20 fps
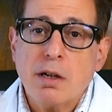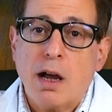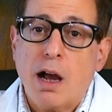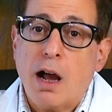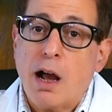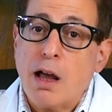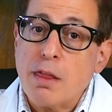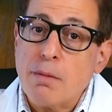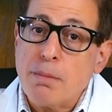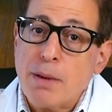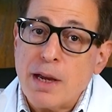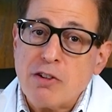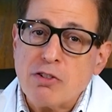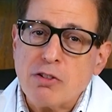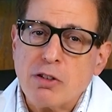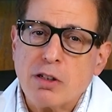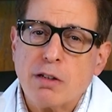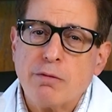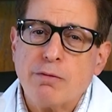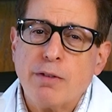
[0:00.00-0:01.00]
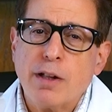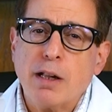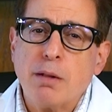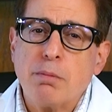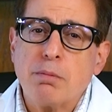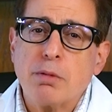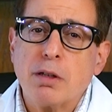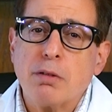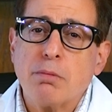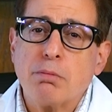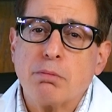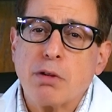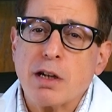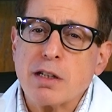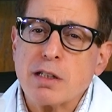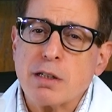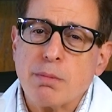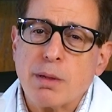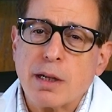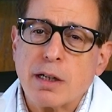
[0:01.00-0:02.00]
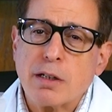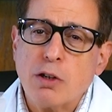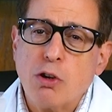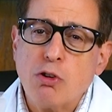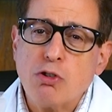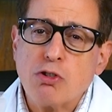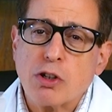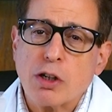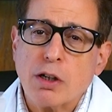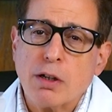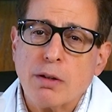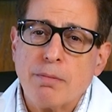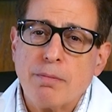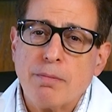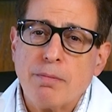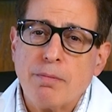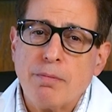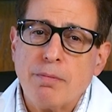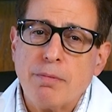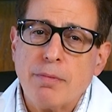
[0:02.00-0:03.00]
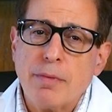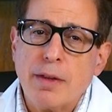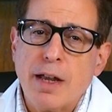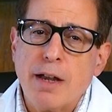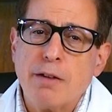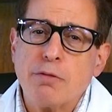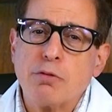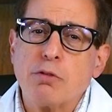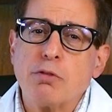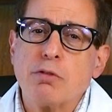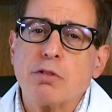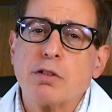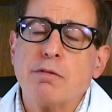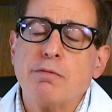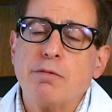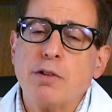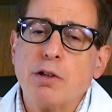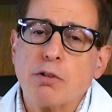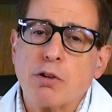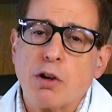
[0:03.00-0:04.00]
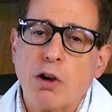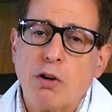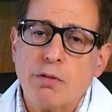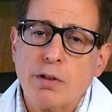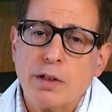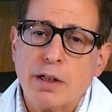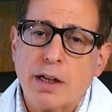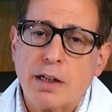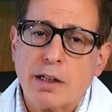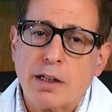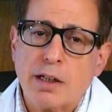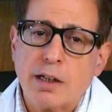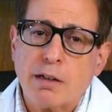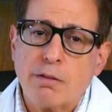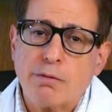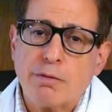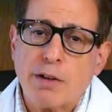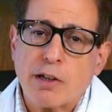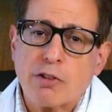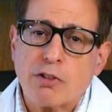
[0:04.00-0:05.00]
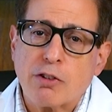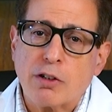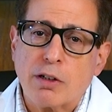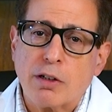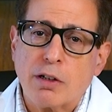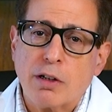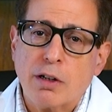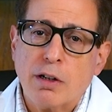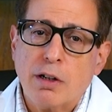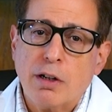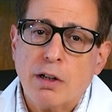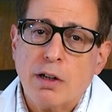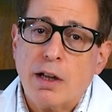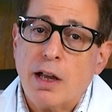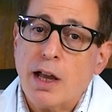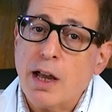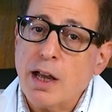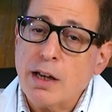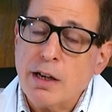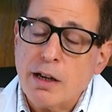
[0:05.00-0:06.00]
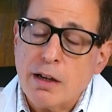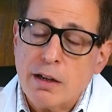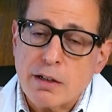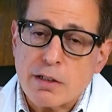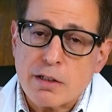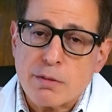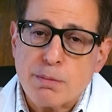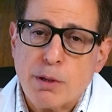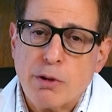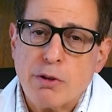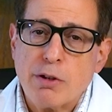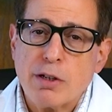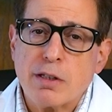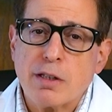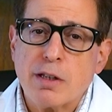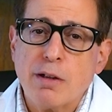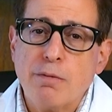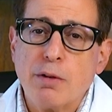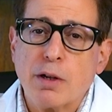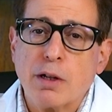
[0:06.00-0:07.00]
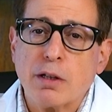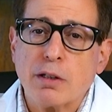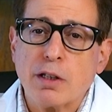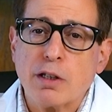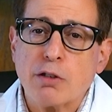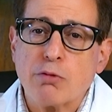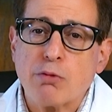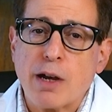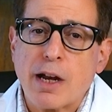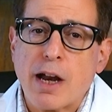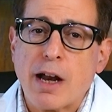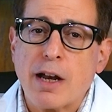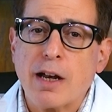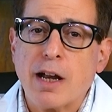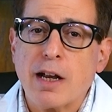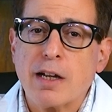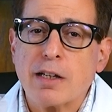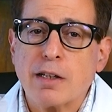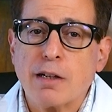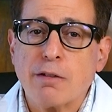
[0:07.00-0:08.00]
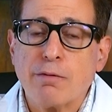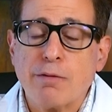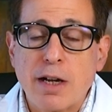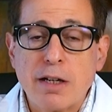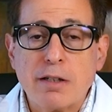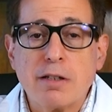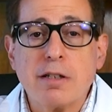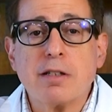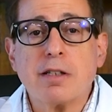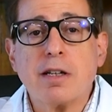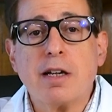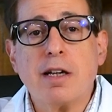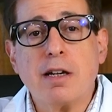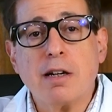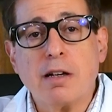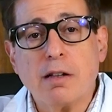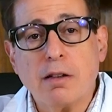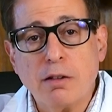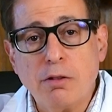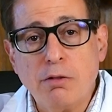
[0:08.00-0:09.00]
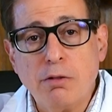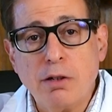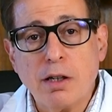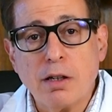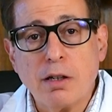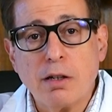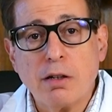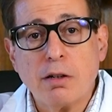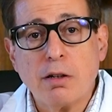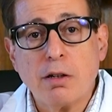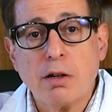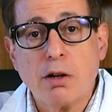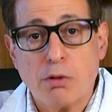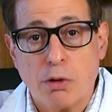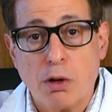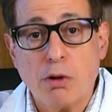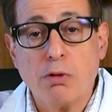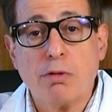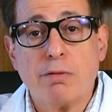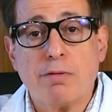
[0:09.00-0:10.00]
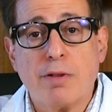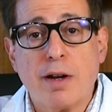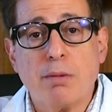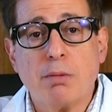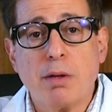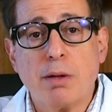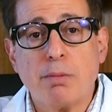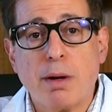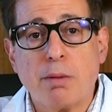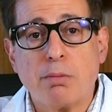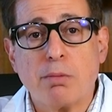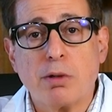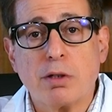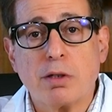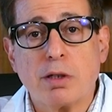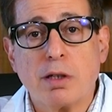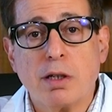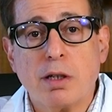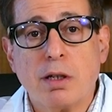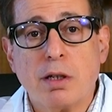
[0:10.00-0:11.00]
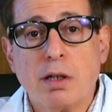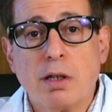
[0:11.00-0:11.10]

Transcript: The patient developed prosopagnosia after severe COVID-19 infection and had experienced difficulties recognizing faces, including her own family members.